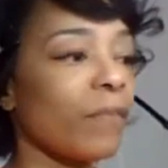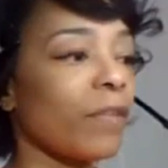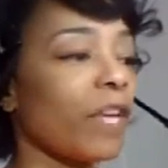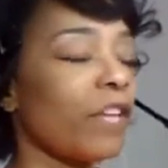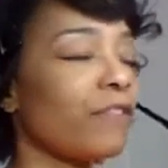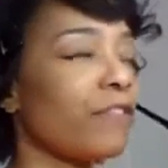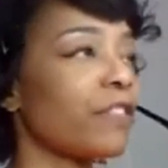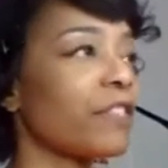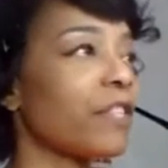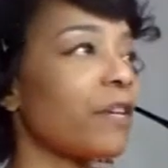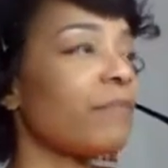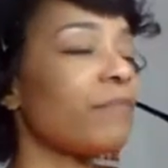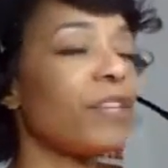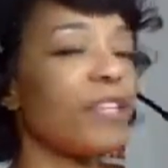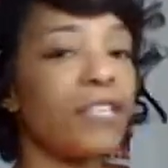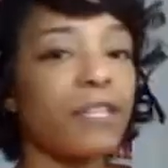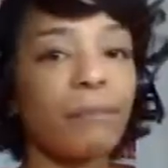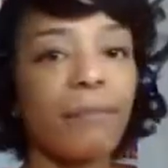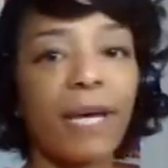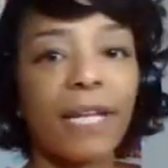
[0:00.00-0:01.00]
And for some
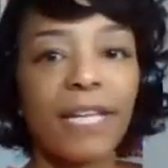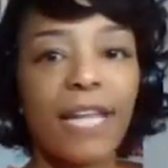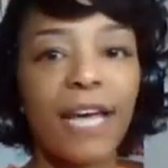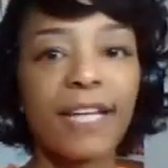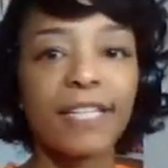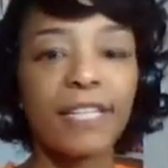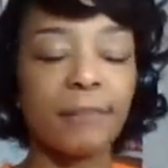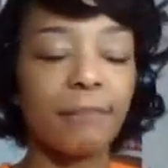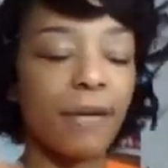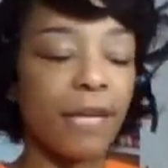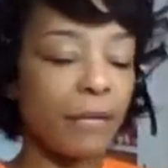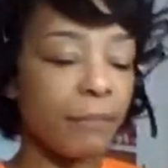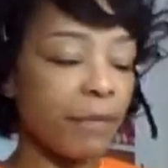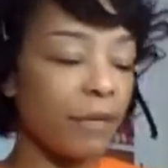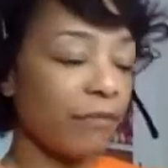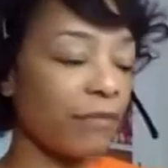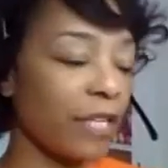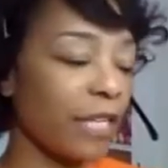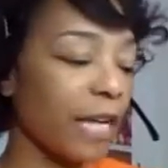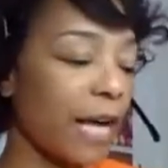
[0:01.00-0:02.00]
reason my lights make
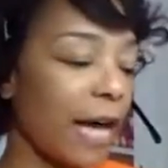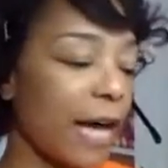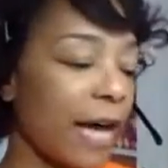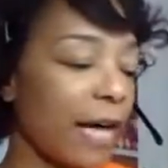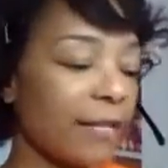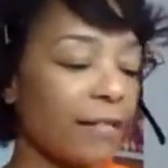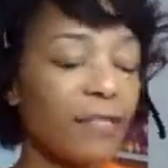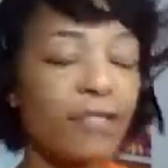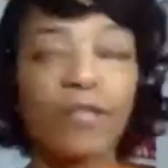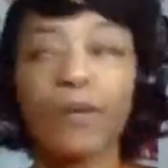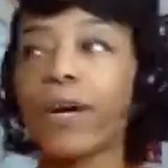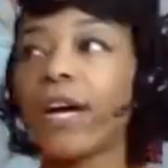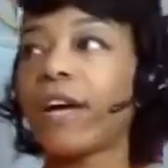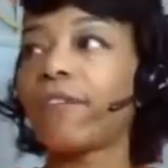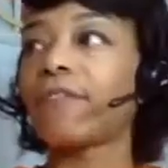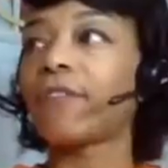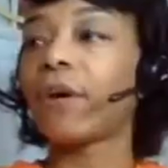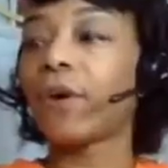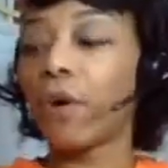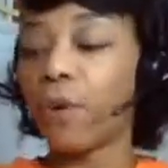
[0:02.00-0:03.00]
me really hot, so I
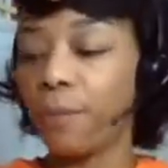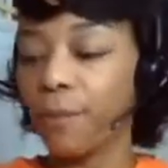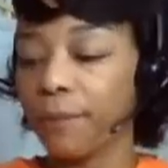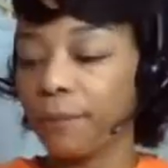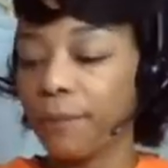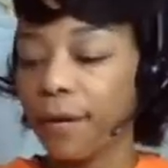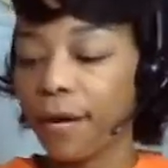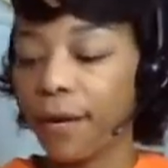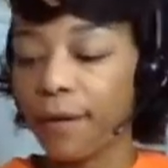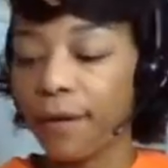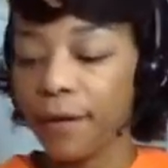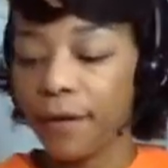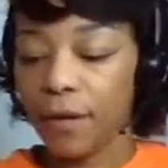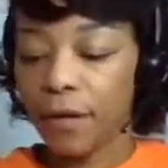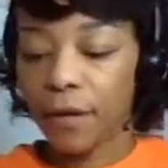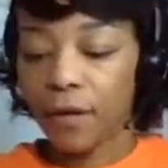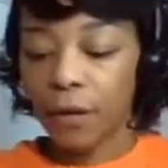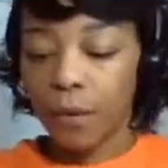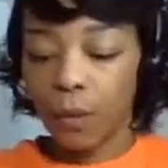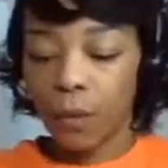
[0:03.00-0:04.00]
have to open my
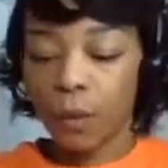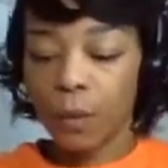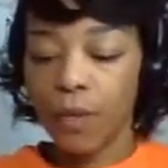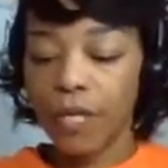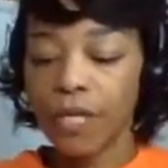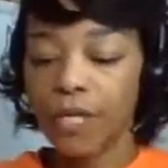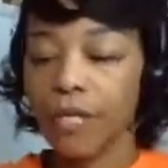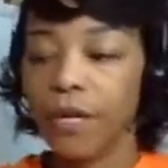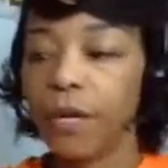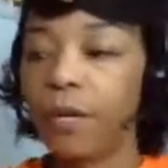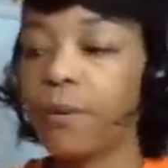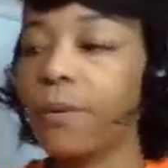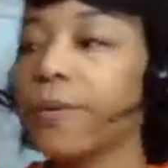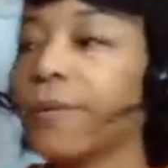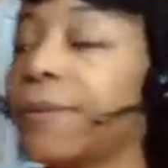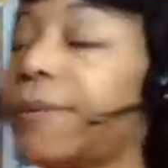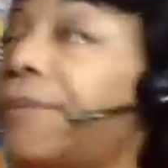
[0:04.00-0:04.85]
window.